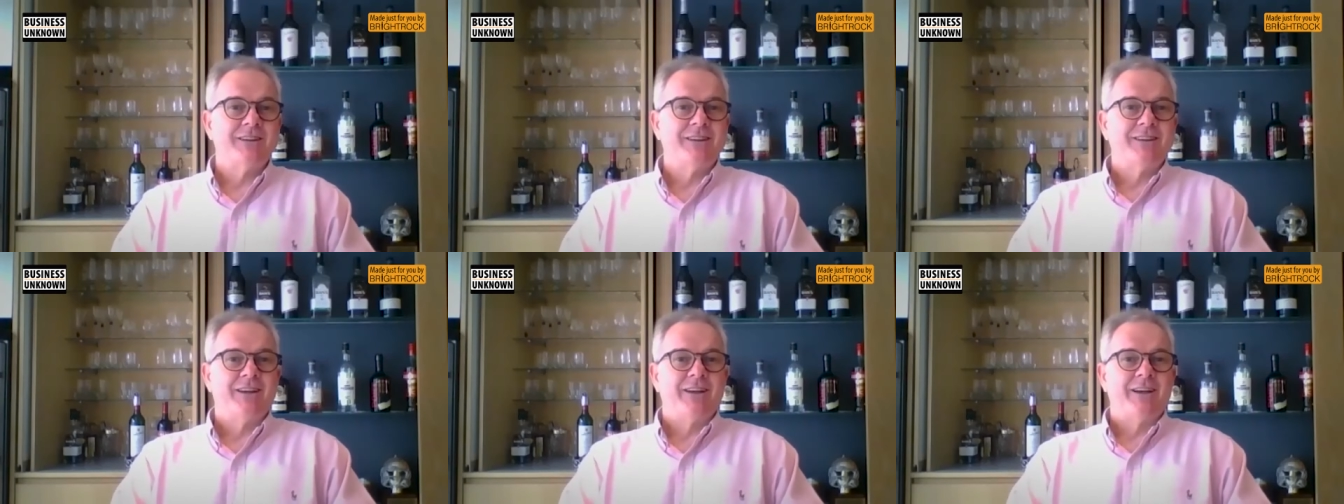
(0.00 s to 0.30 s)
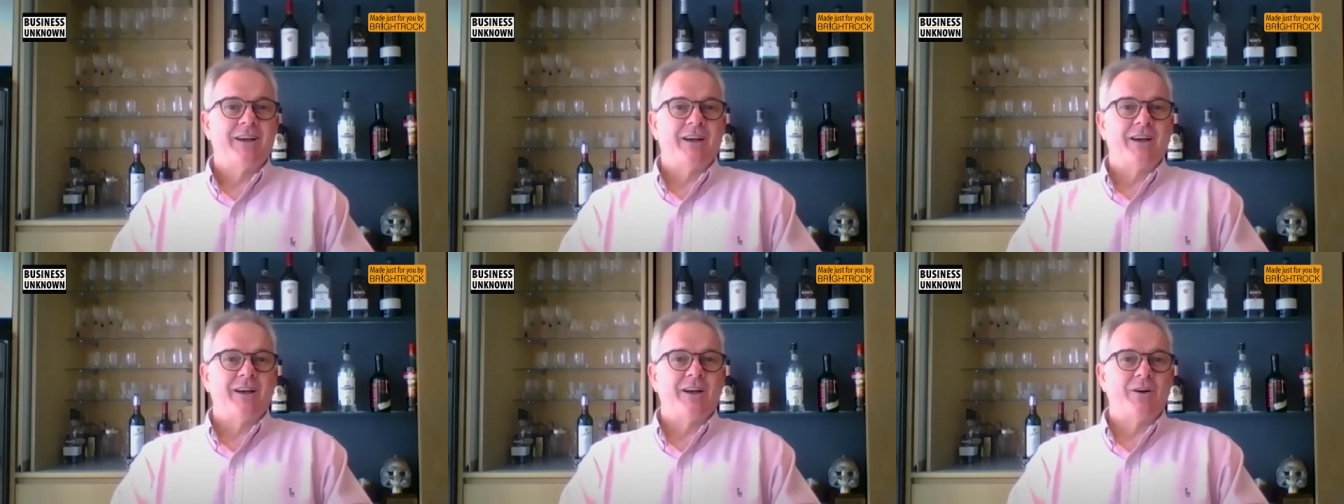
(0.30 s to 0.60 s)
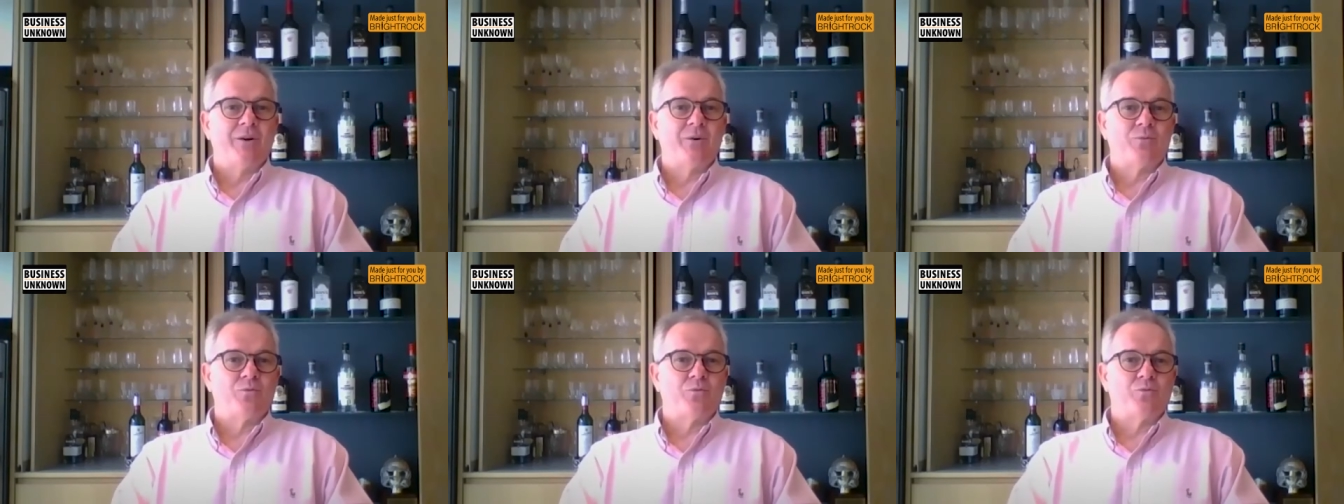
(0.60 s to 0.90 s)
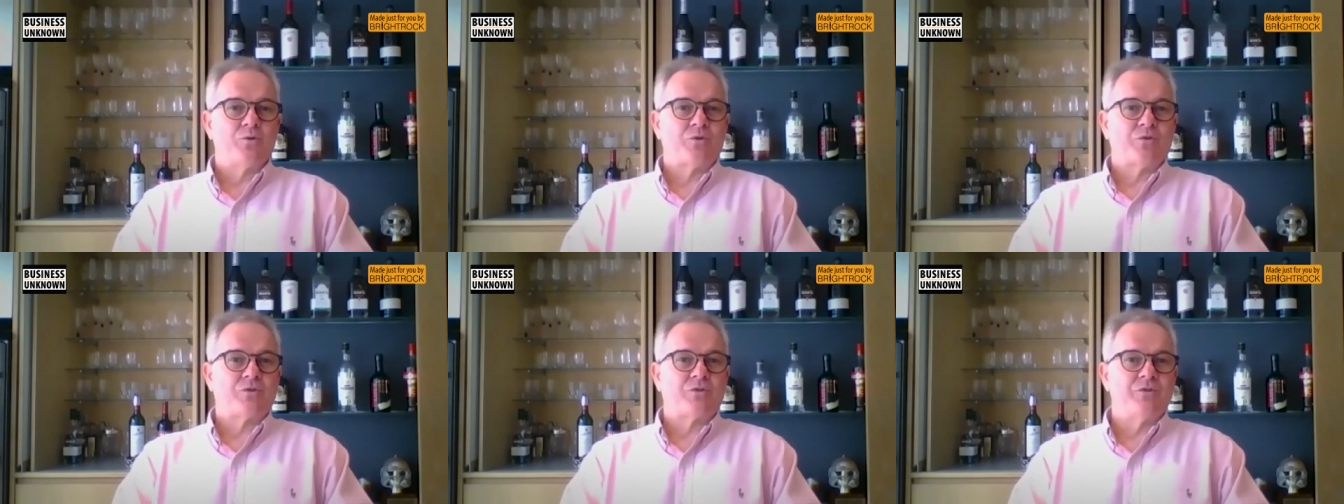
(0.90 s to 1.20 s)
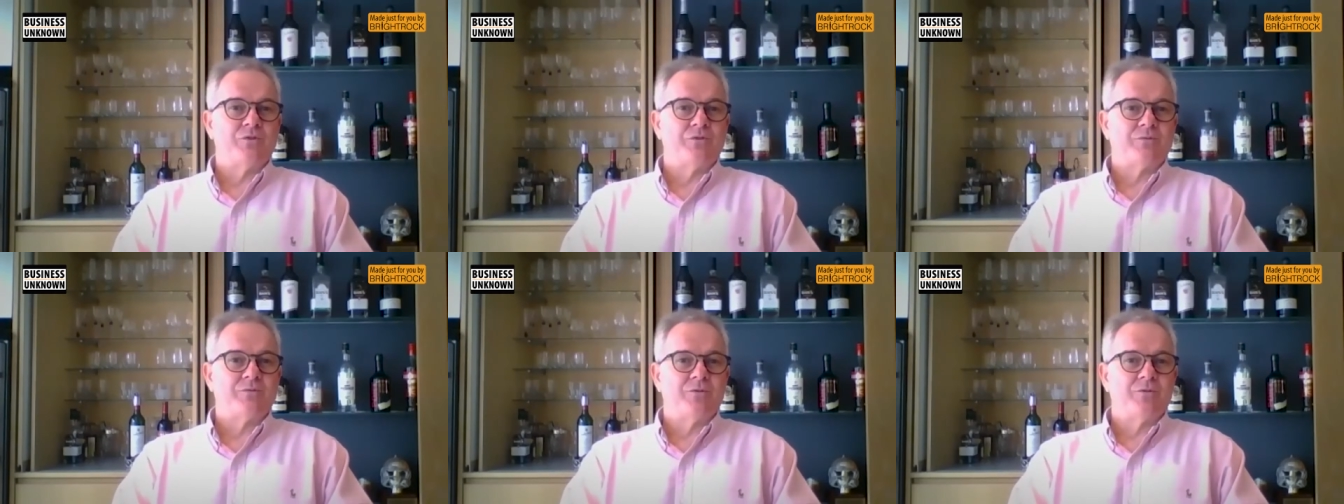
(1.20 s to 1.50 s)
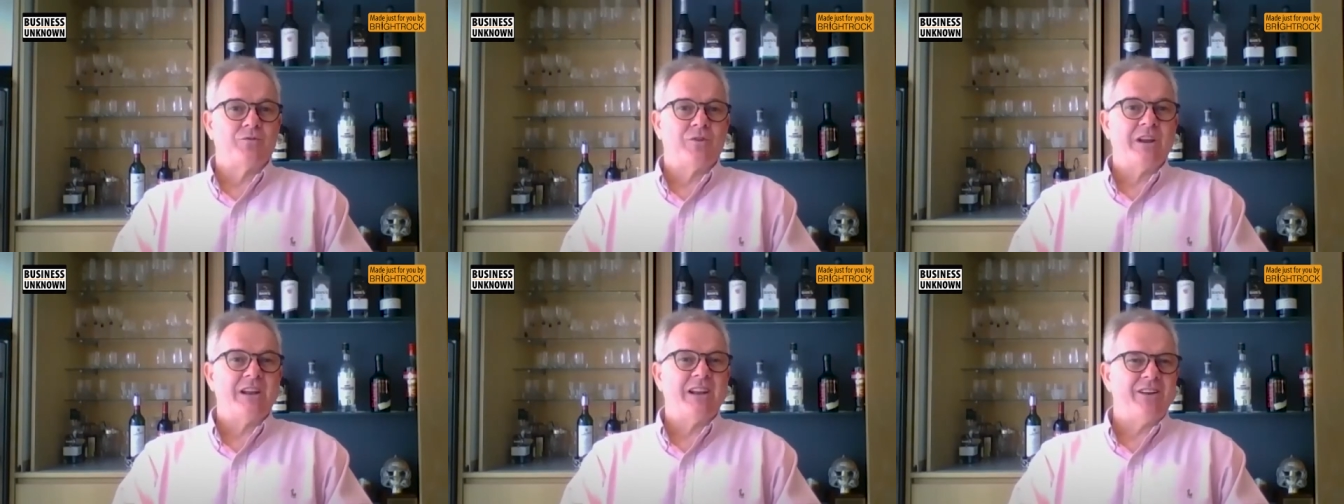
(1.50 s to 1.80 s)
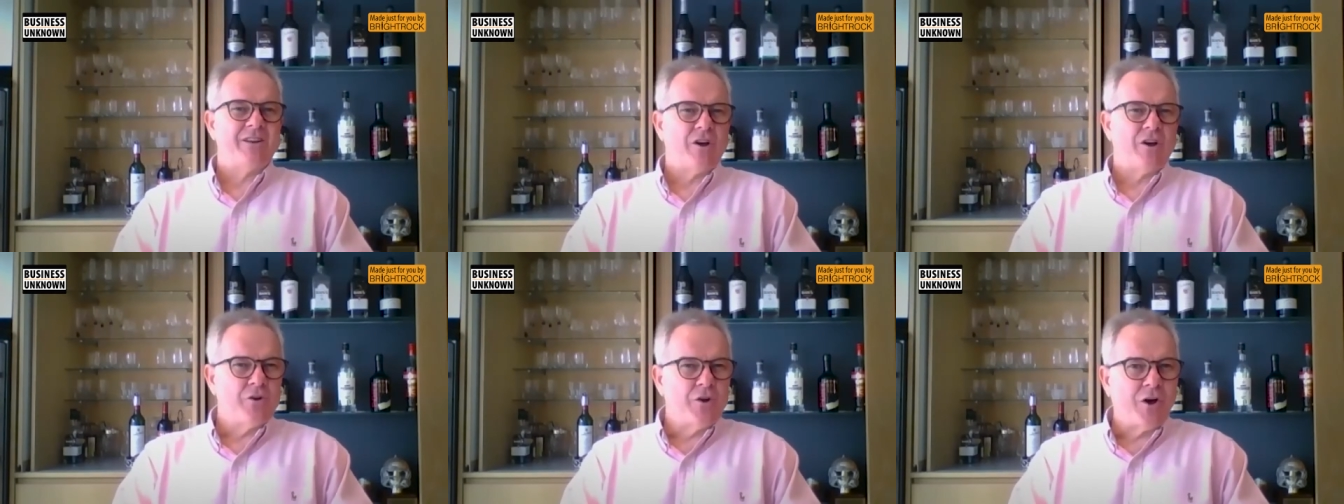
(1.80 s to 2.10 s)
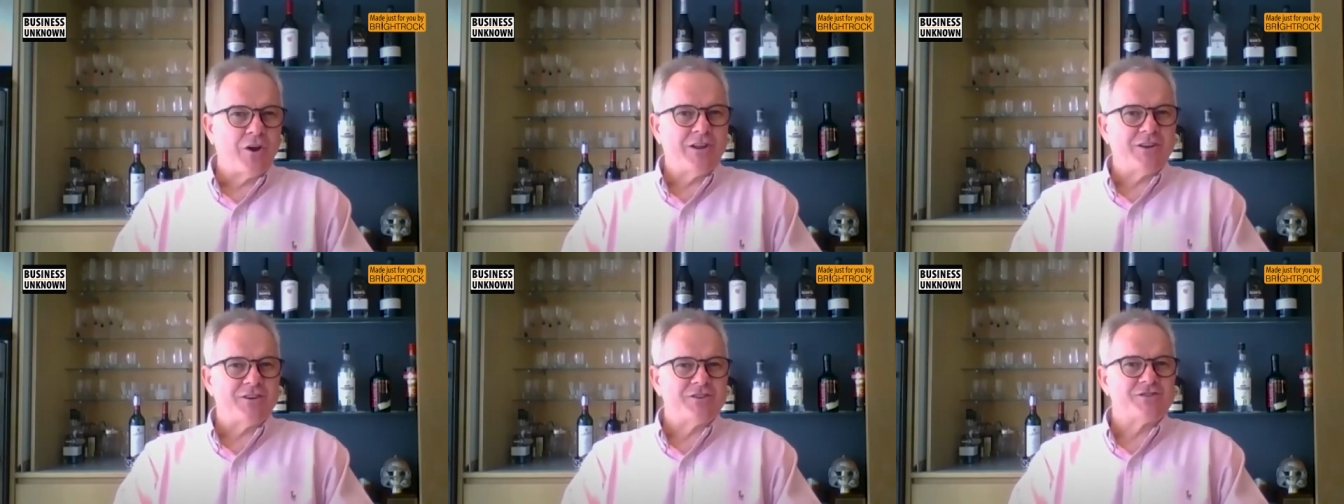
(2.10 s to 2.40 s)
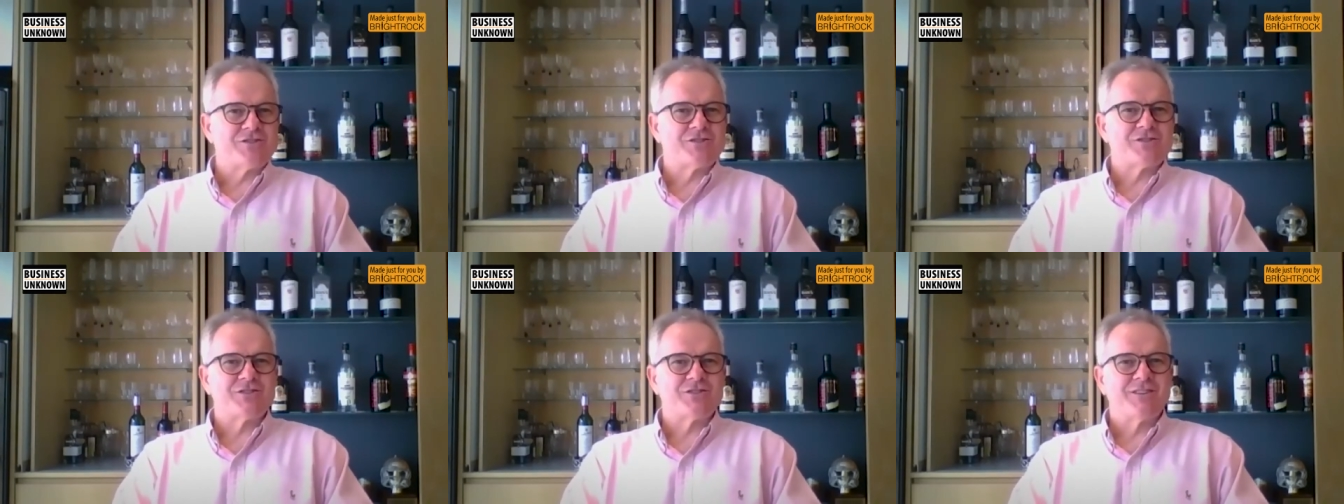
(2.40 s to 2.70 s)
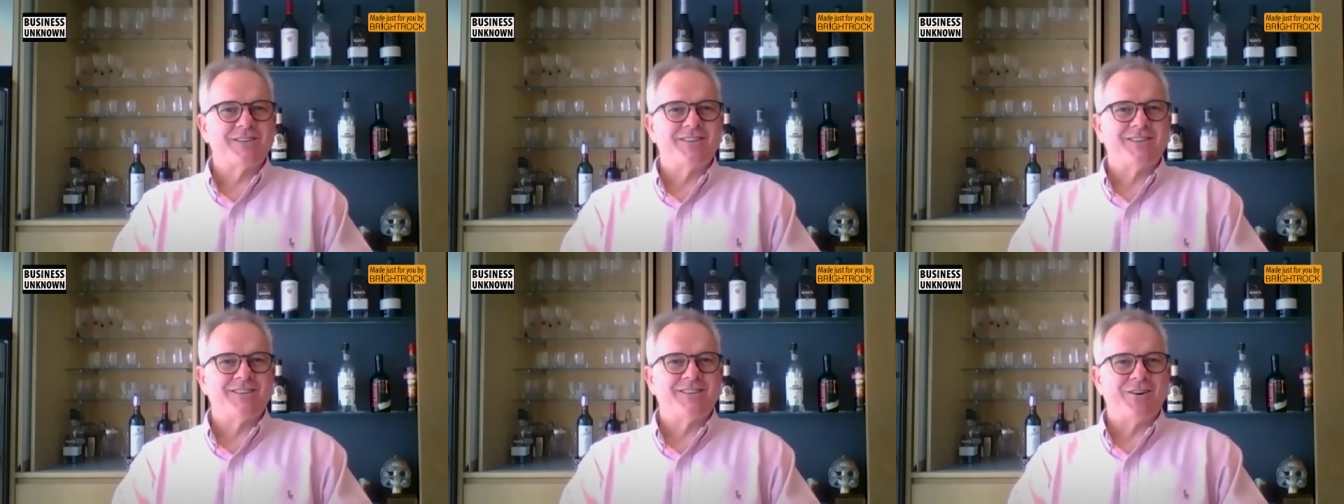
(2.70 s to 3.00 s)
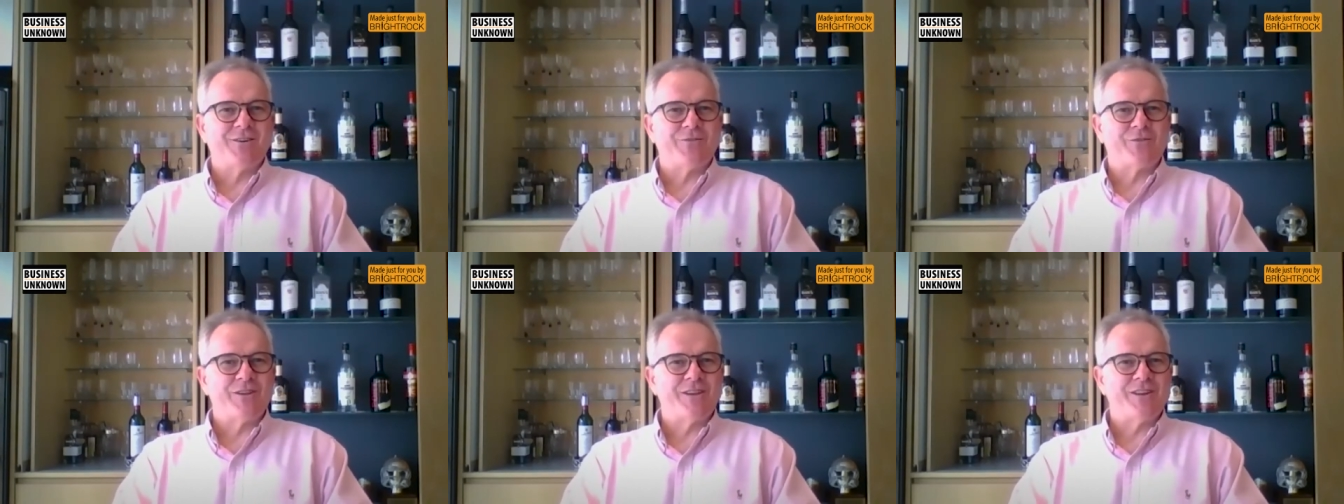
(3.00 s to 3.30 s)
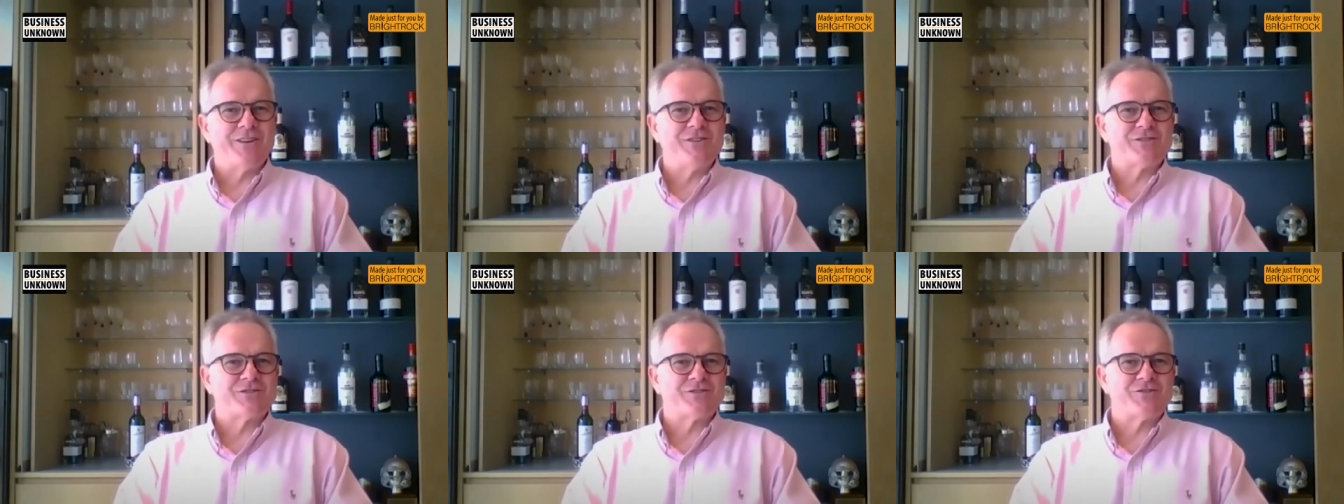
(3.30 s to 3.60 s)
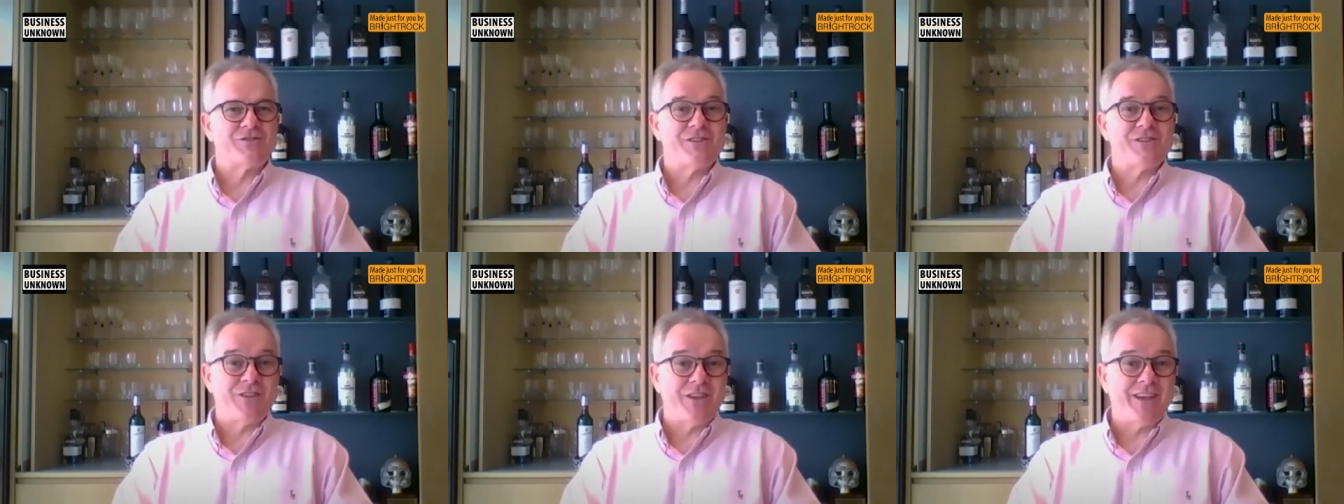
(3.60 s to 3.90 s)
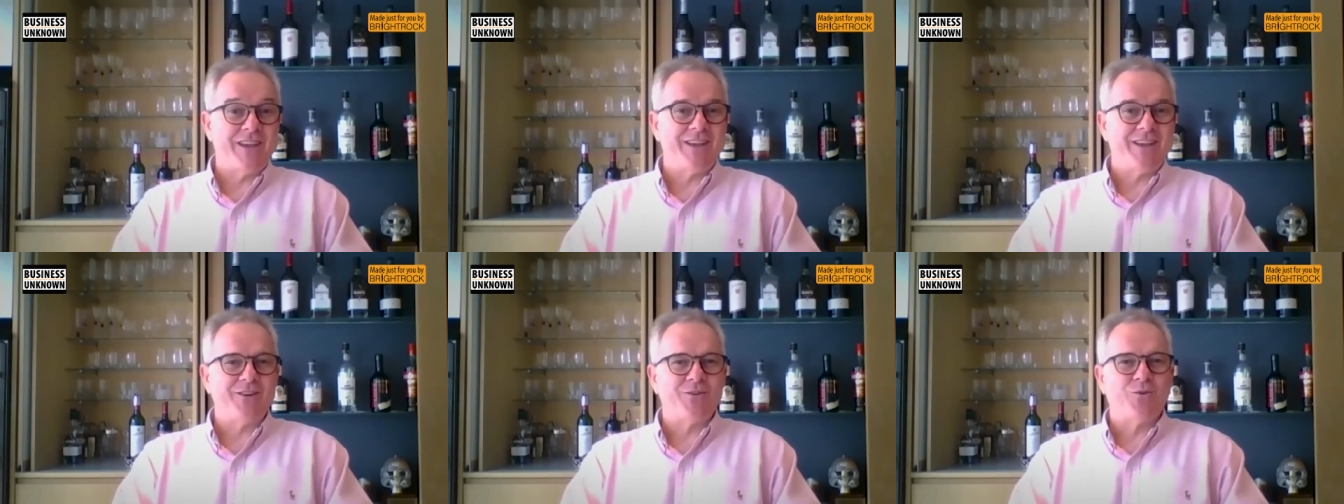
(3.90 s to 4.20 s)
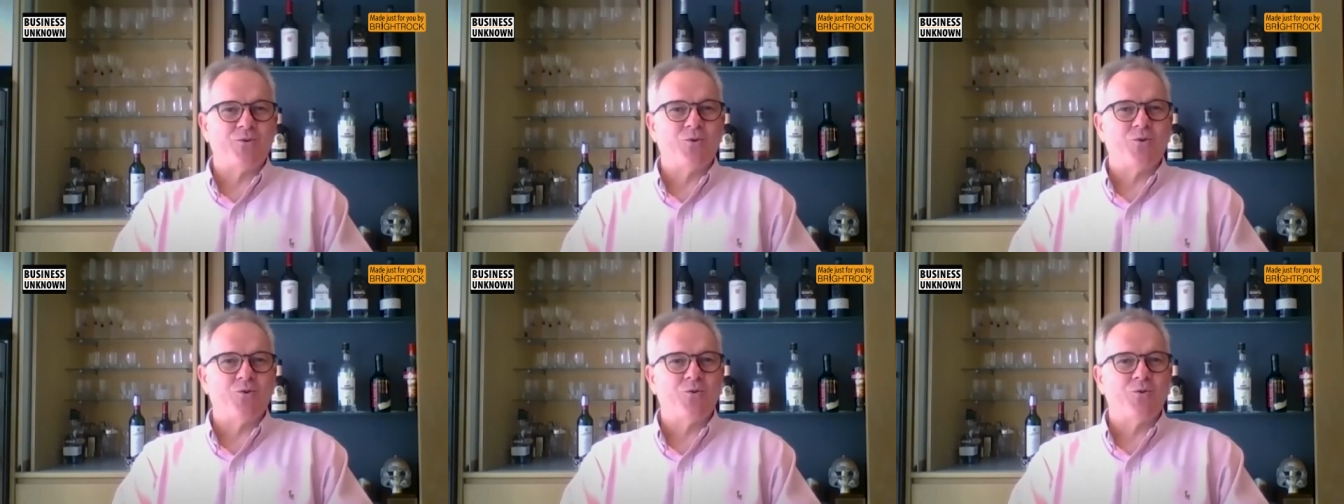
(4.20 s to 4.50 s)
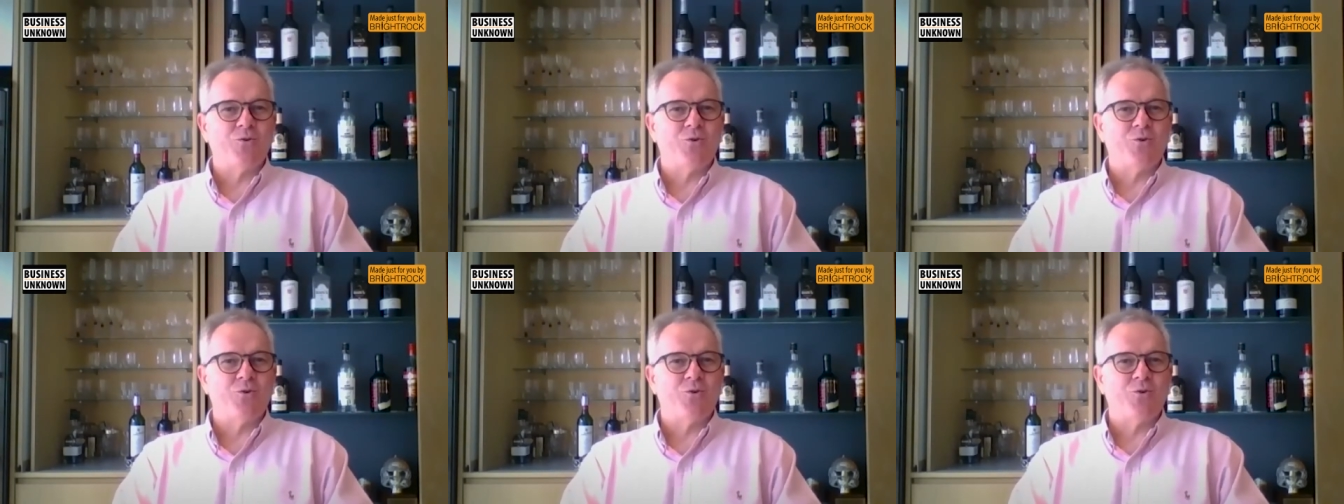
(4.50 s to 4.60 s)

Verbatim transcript: uh, with really no knowledge of the industry there or